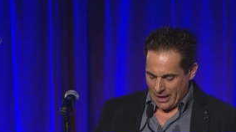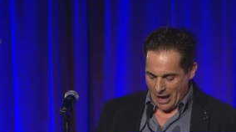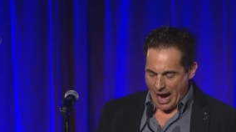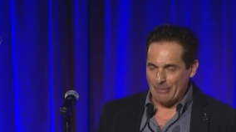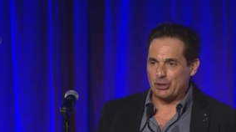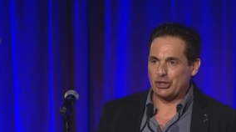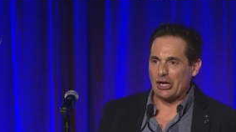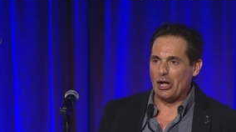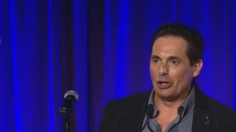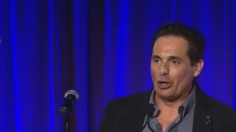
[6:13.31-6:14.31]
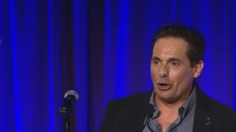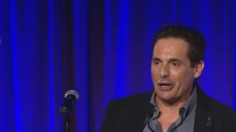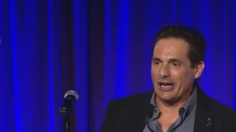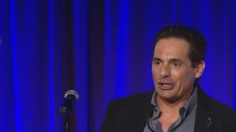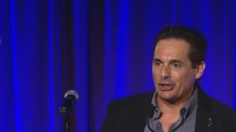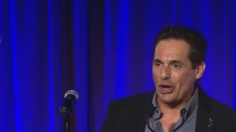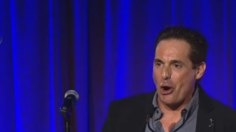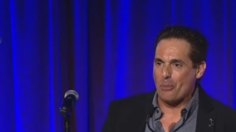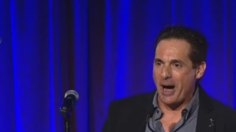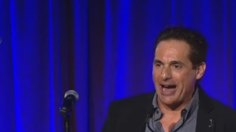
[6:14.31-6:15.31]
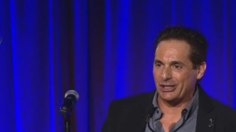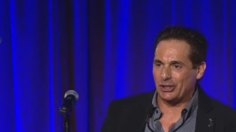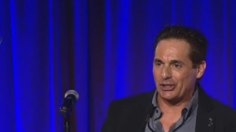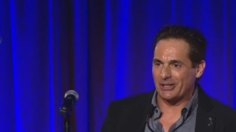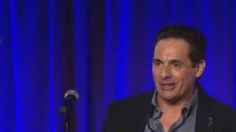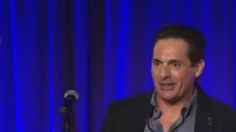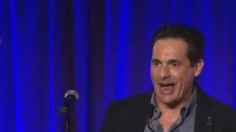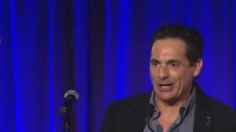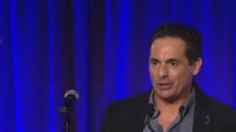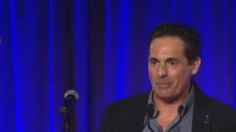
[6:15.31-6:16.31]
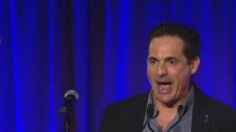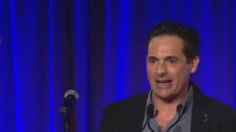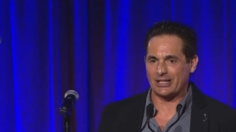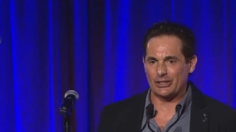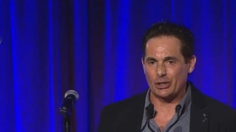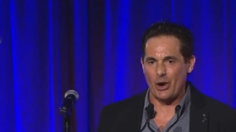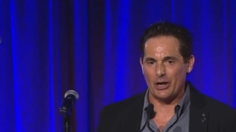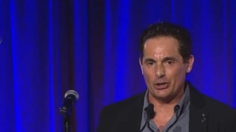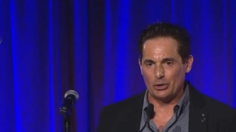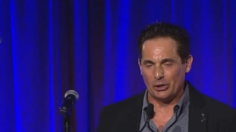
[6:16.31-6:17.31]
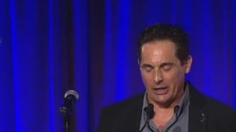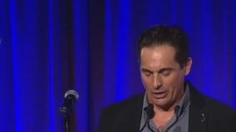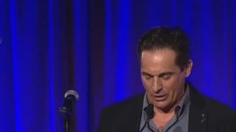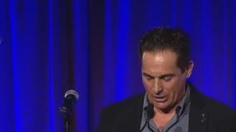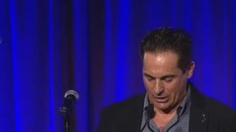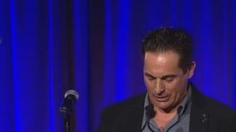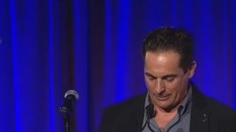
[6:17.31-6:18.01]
I'm still learning so much. Thanks, Max, and to our new leaders.